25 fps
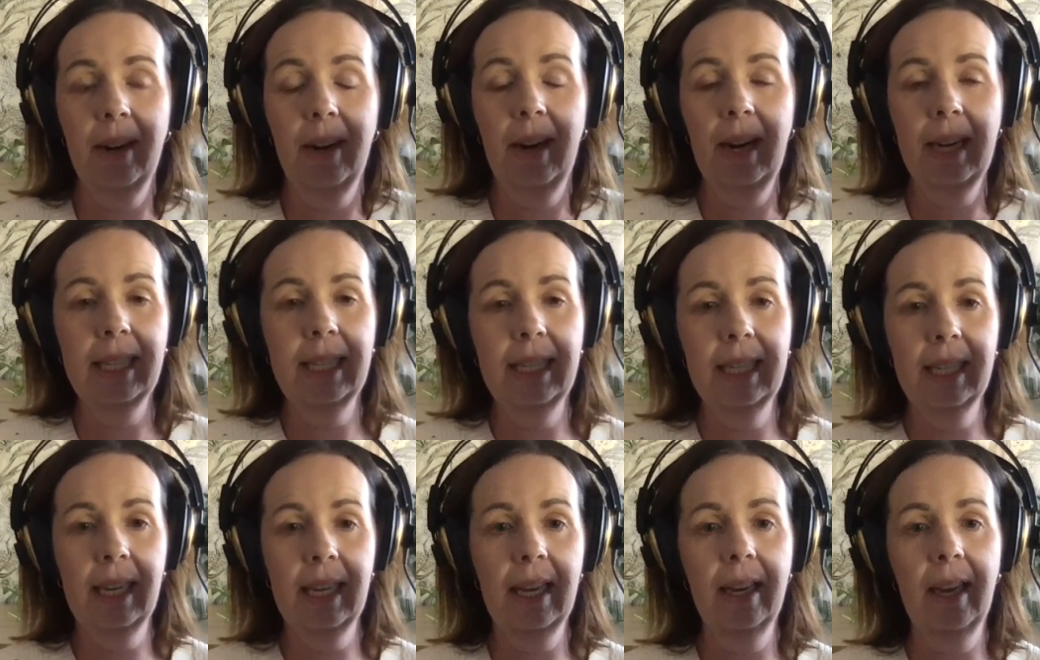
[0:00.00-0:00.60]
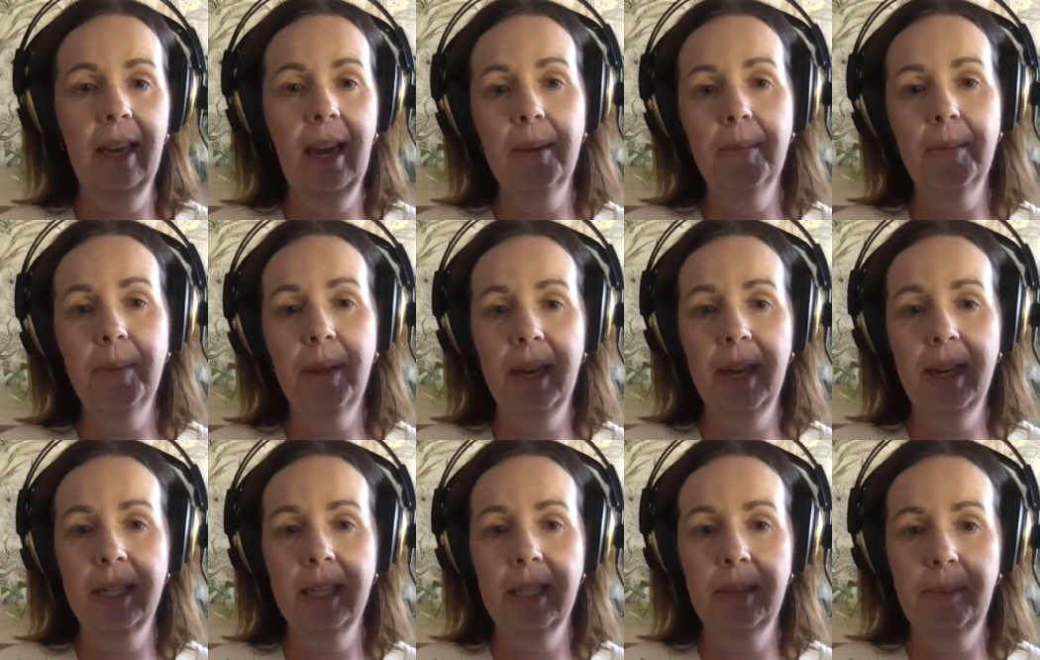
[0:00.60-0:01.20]
I'd say I'd
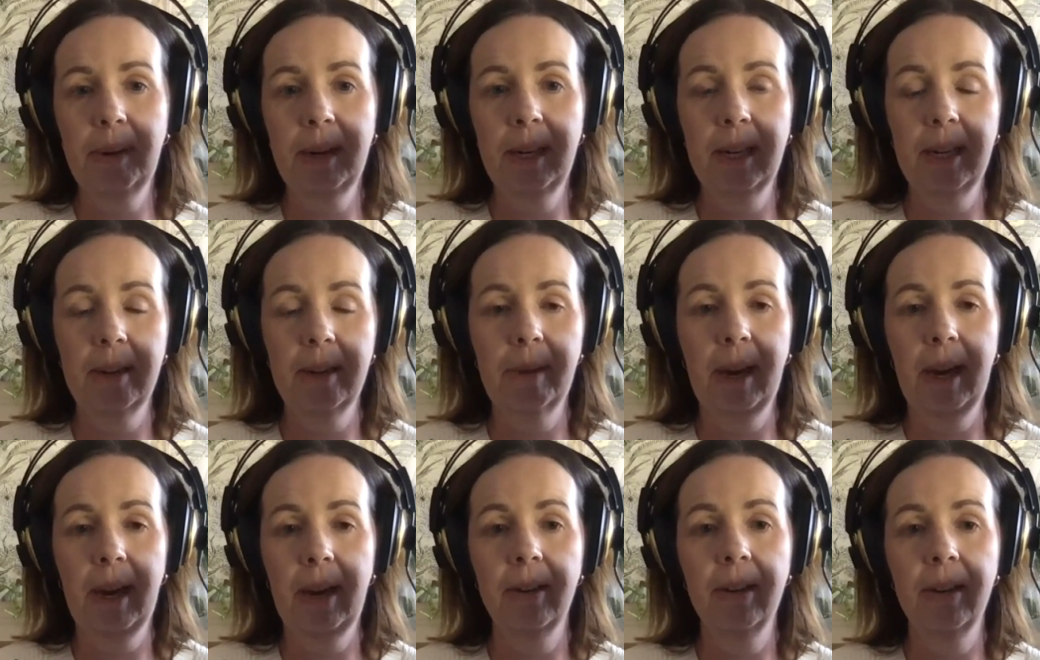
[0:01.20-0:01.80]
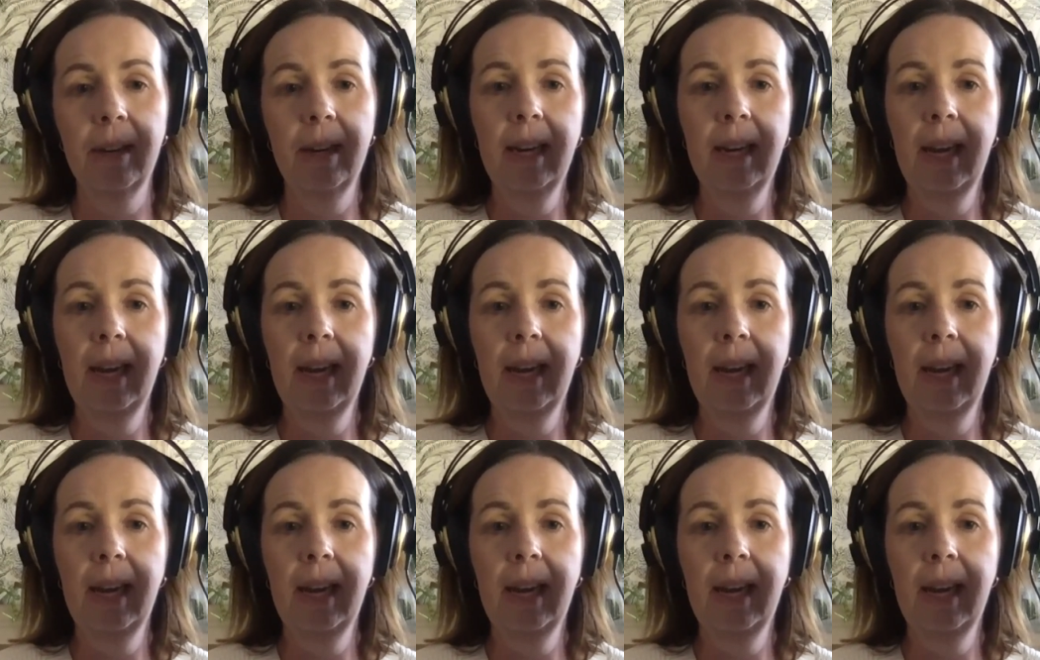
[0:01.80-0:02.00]
plan on spending about